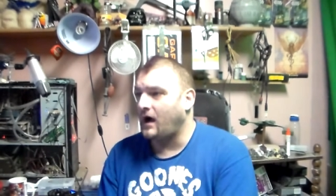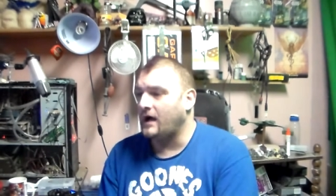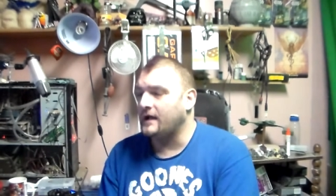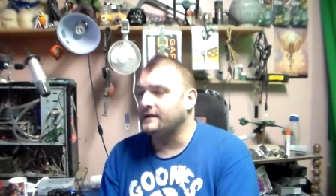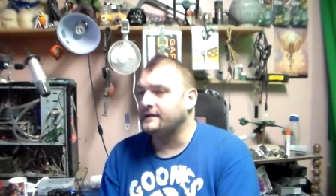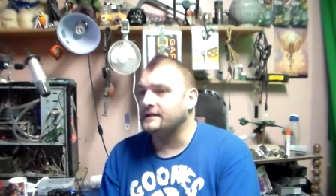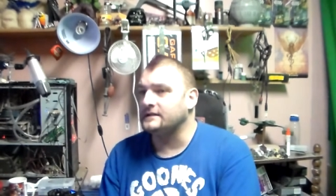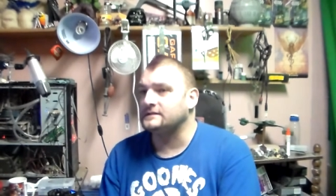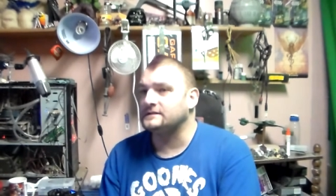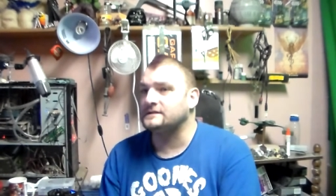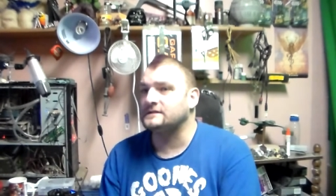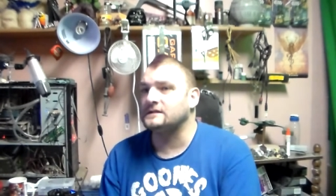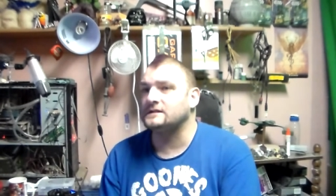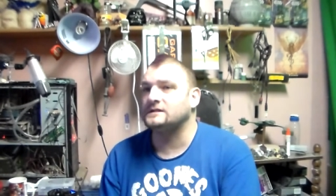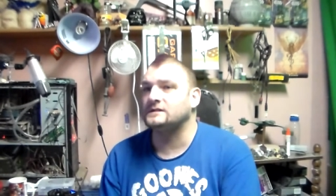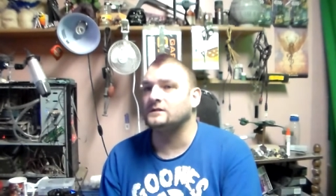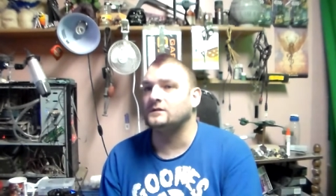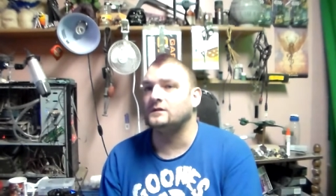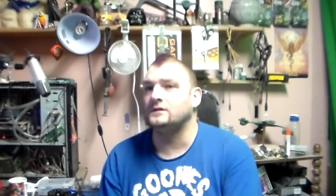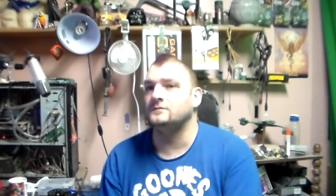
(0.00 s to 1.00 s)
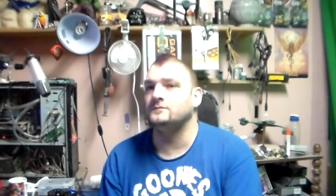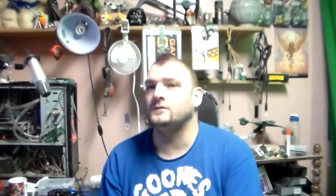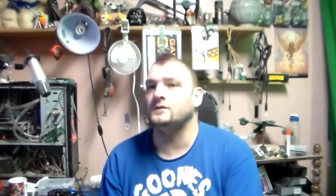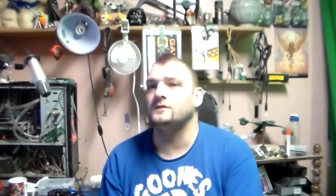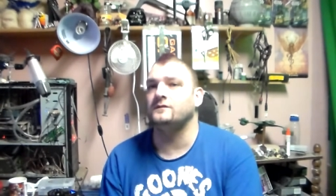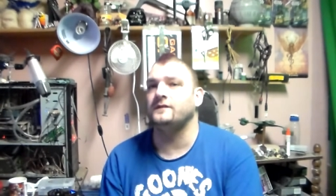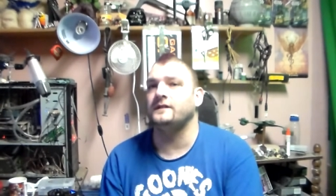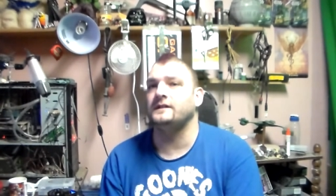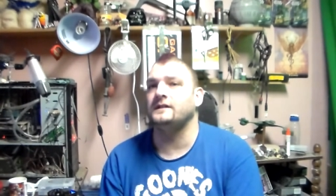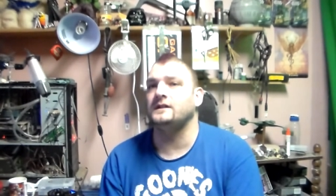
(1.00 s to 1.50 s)
this is the sort of
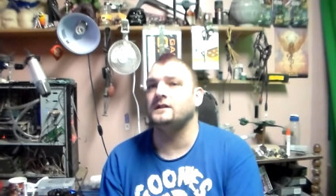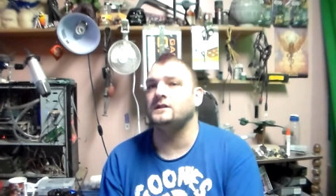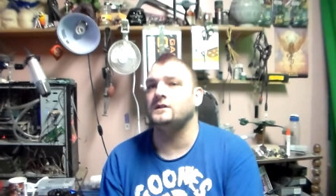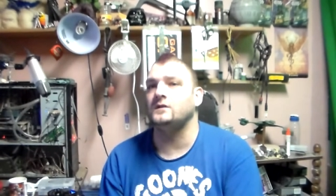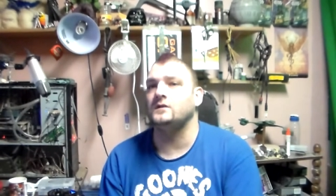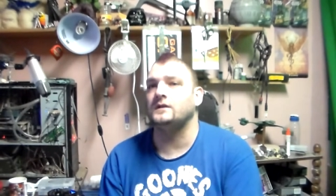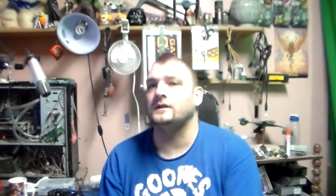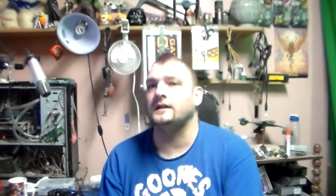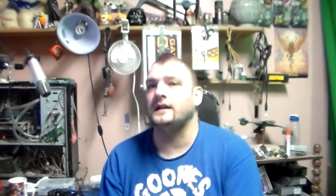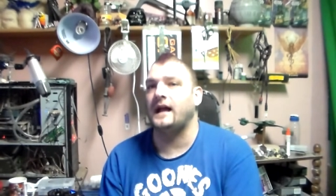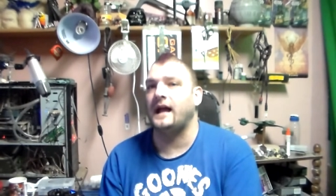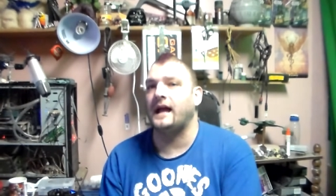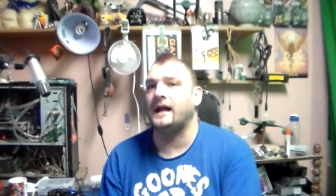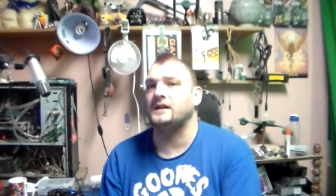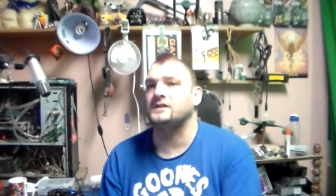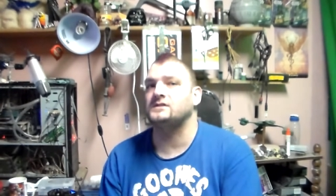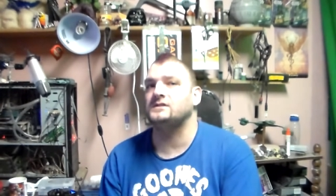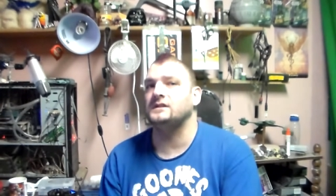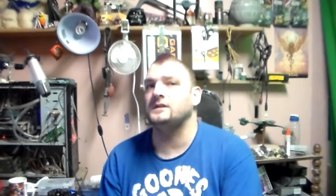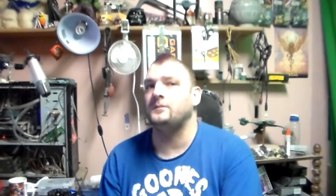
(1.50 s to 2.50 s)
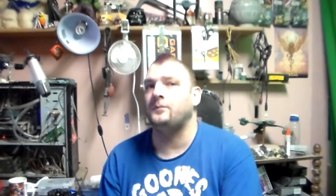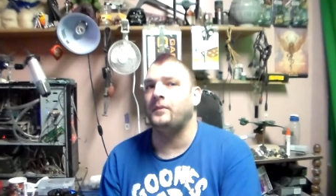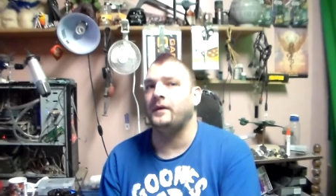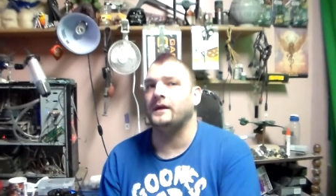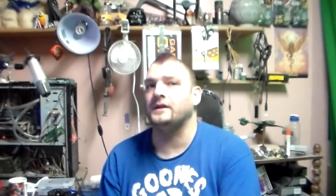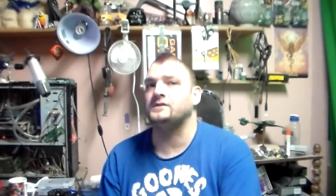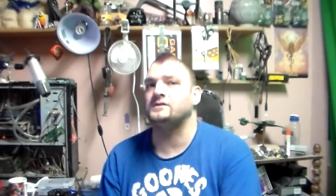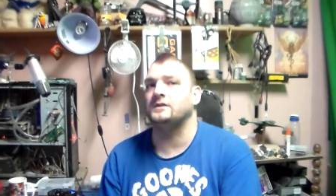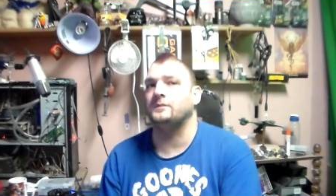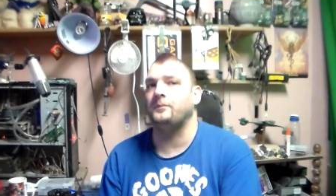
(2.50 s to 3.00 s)
movie that you can actually
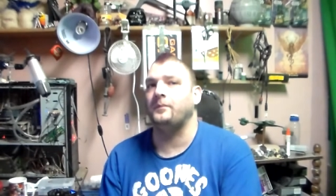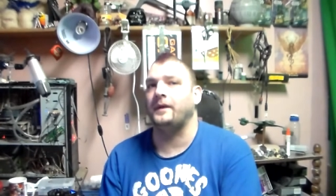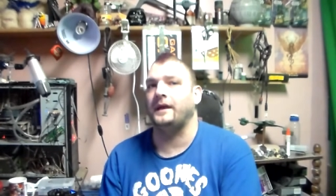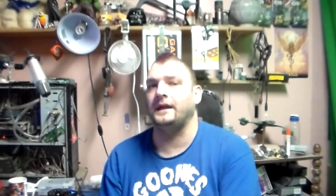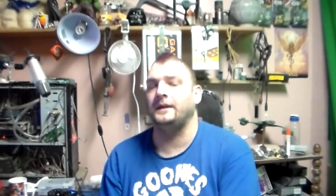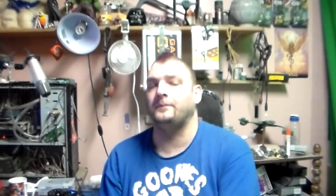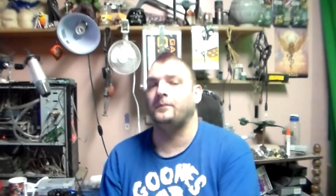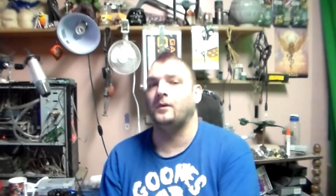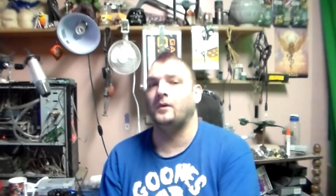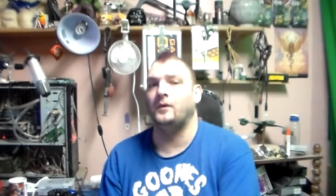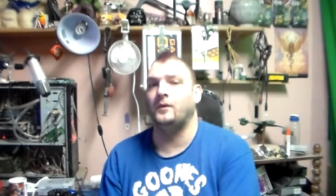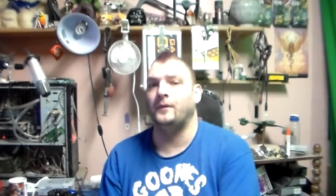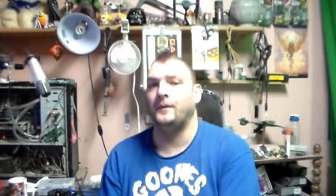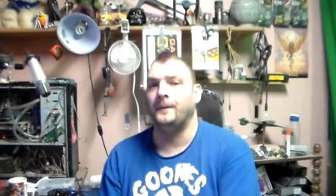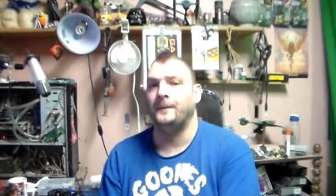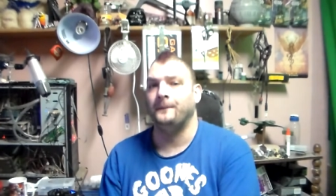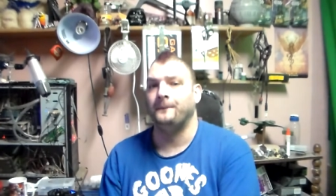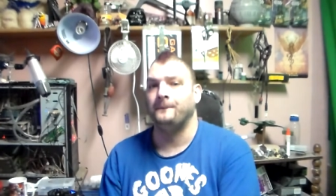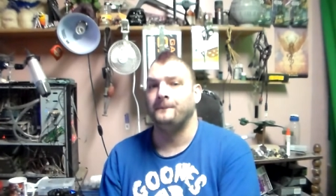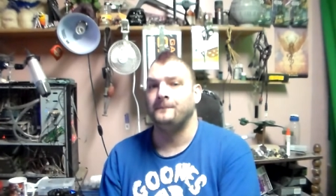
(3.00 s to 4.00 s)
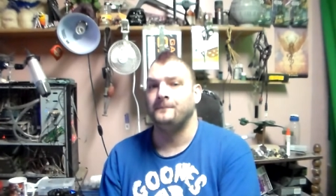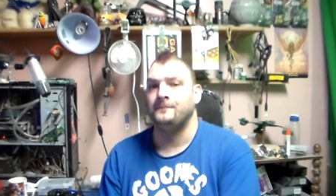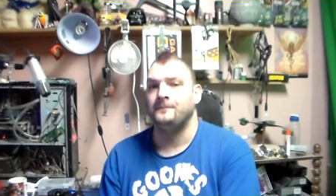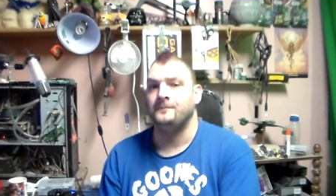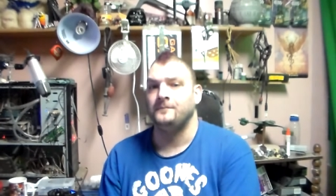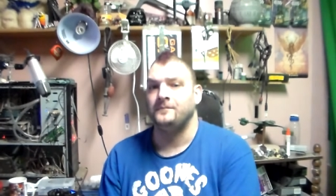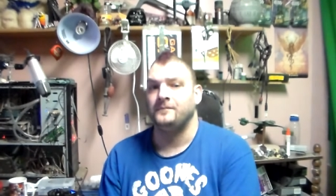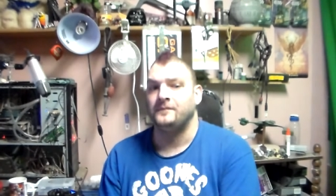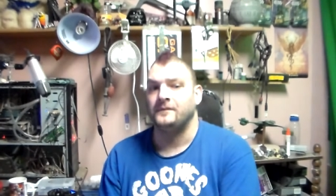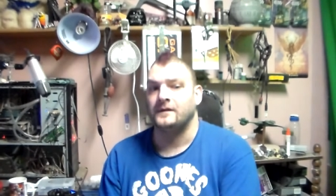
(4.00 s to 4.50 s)
picture people
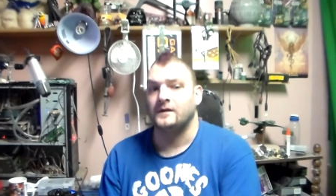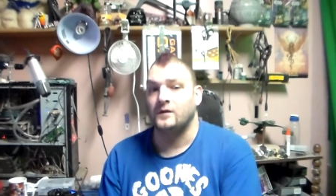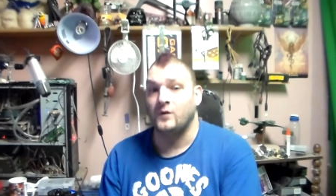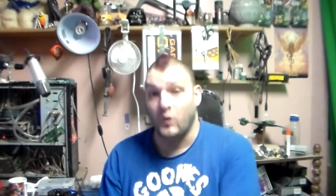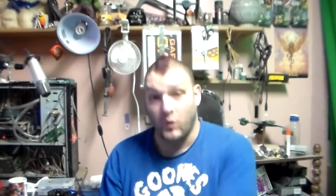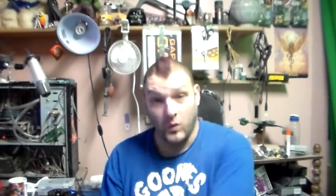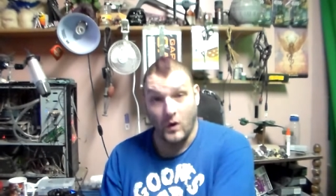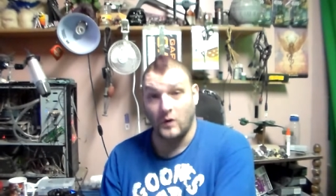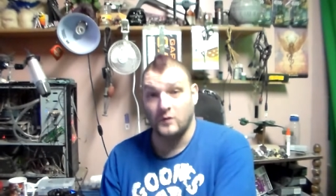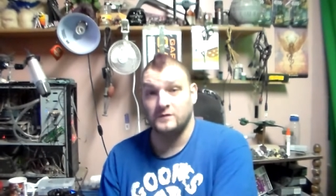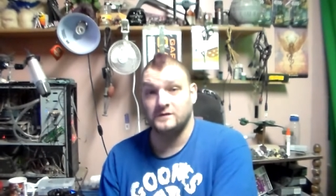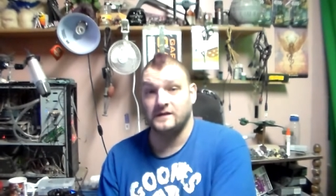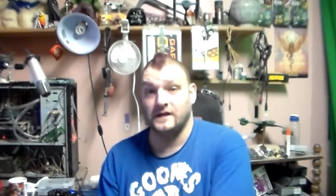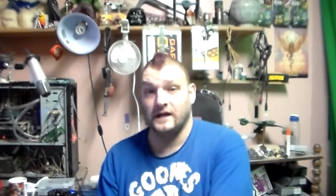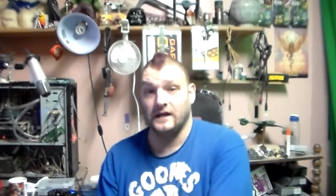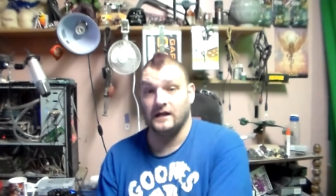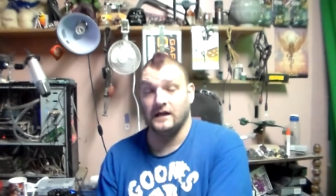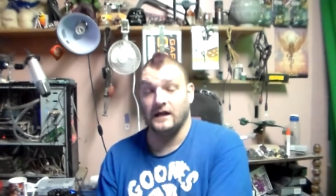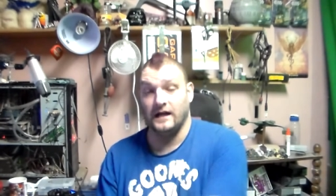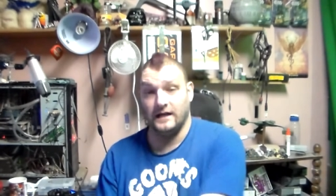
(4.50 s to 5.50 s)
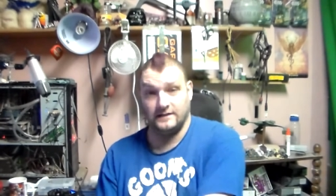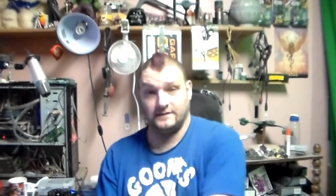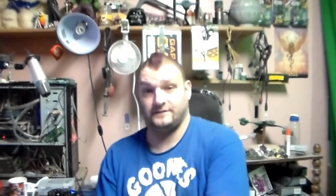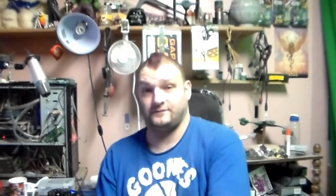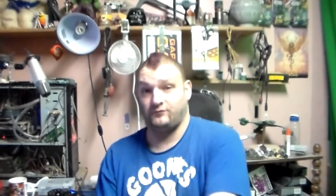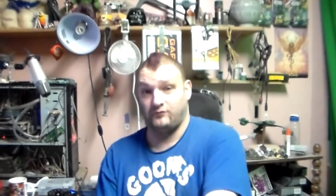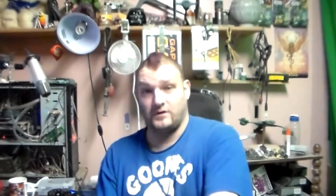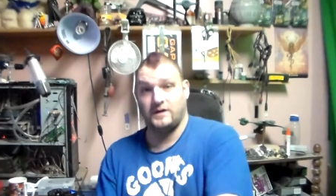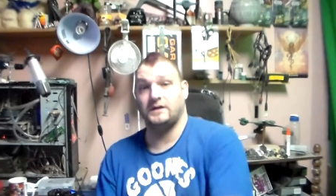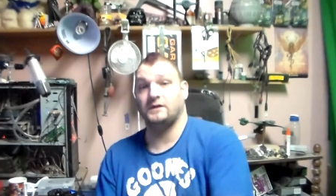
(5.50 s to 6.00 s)
quoting as
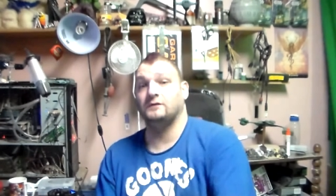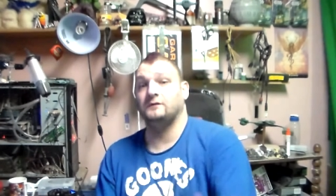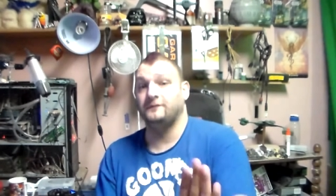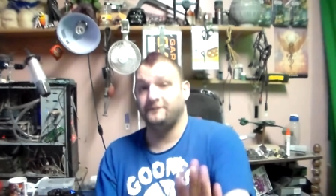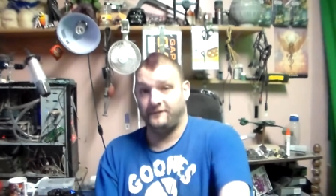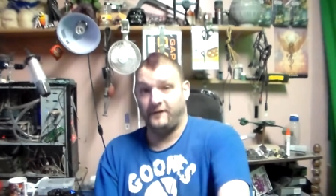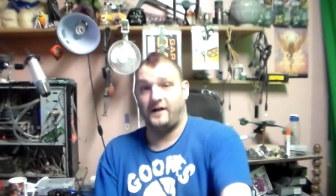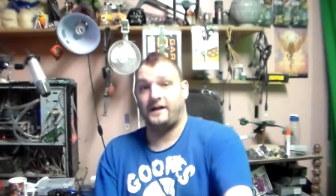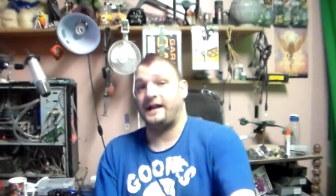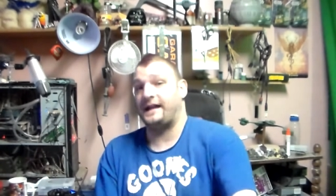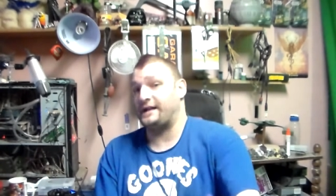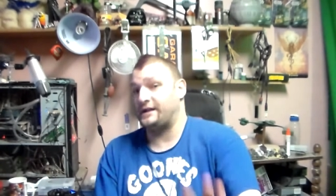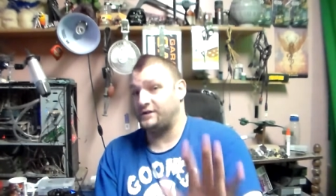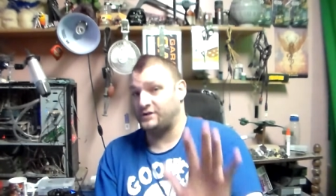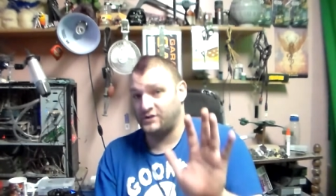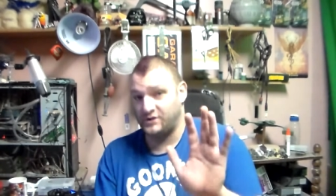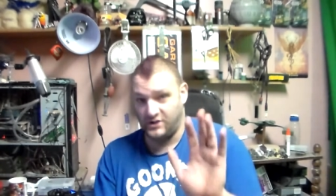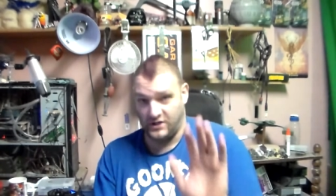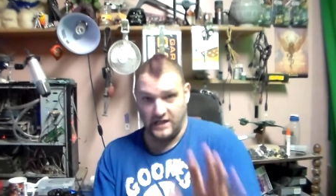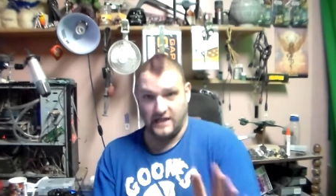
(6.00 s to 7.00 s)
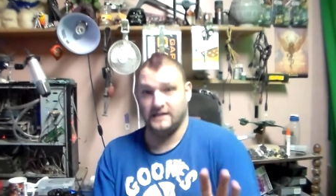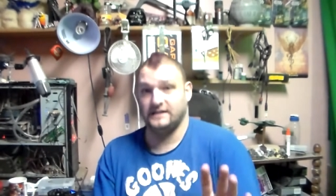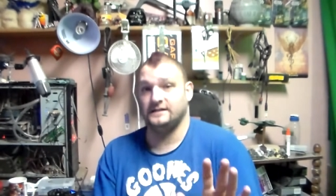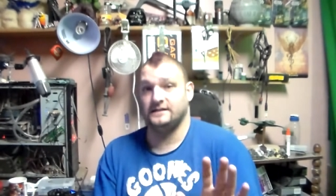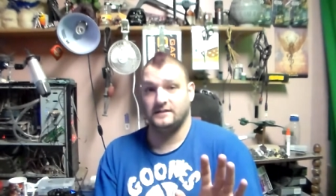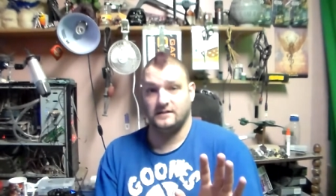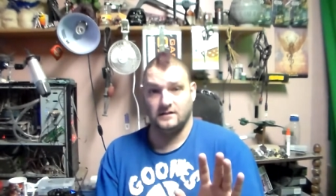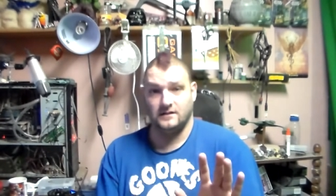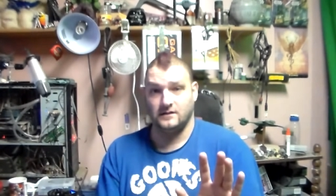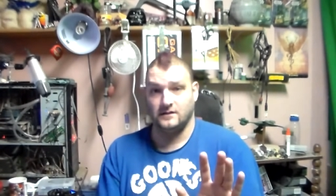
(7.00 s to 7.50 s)
real fucking shit.